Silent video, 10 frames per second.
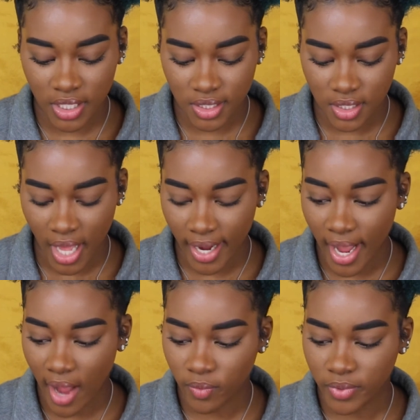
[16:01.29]
these, I,
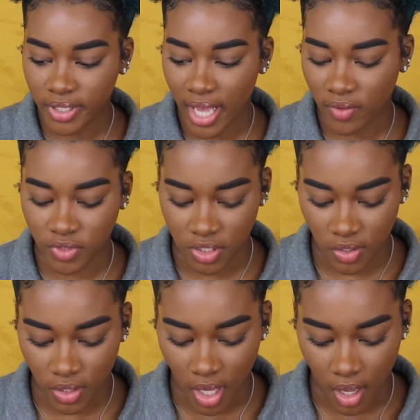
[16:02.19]
I really have to
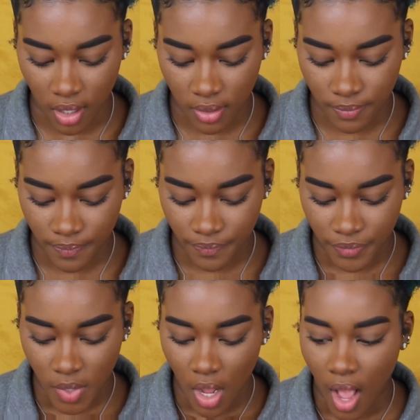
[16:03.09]
show y'all.
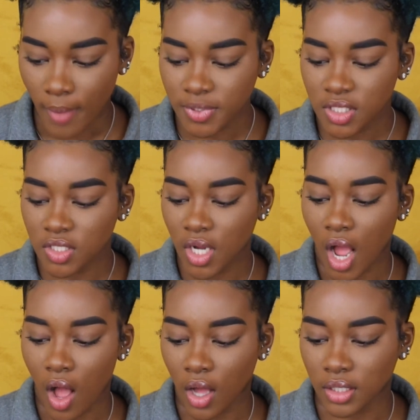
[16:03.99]
I'm going to just show
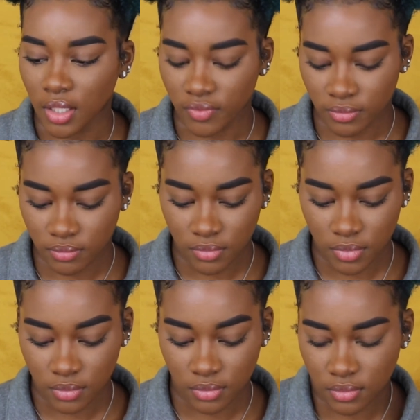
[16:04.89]
y'all all of them.
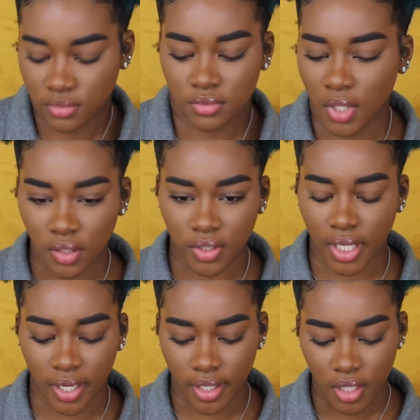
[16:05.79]
I don't
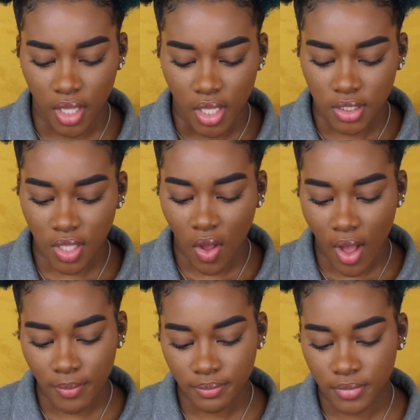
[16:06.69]
care. So
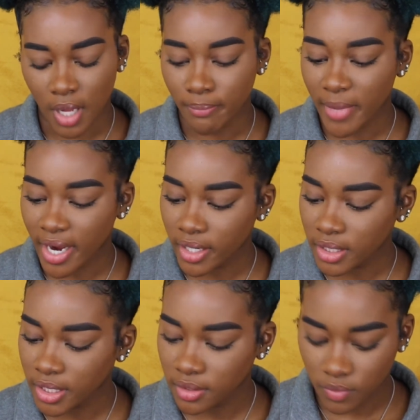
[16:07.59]
I'm a
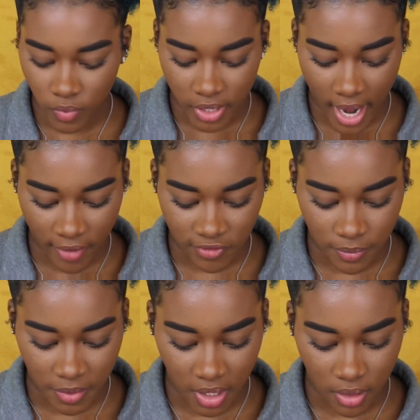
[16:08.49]
Marilyn would have
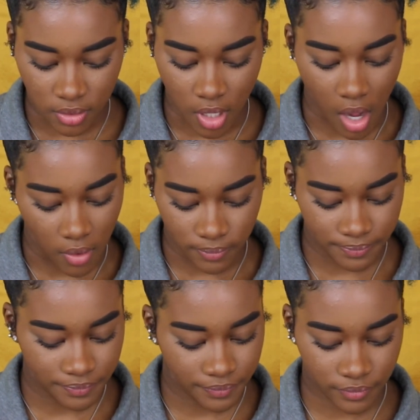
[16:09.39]
to be, no,
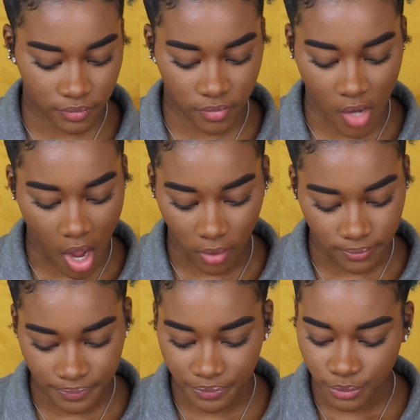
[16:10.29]

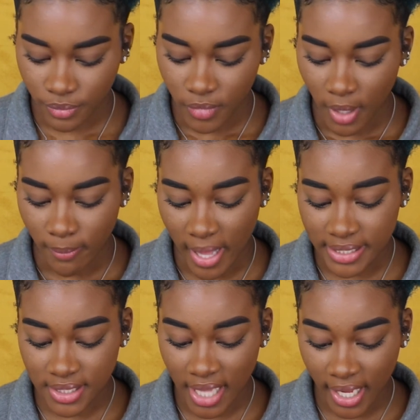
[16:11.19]
no.
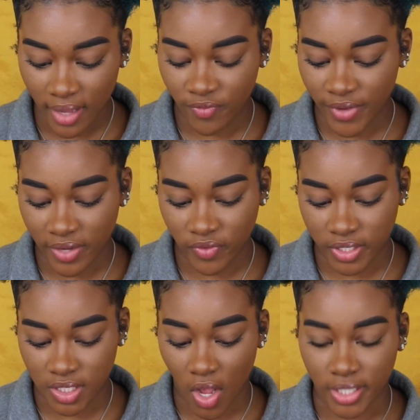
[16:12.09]
My second
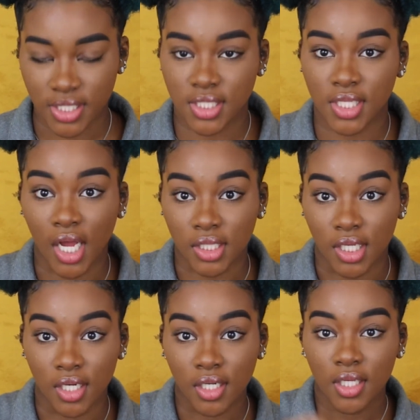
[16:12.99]
favorites are
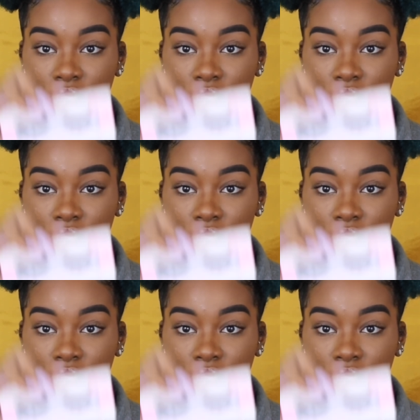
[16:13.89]
Stella.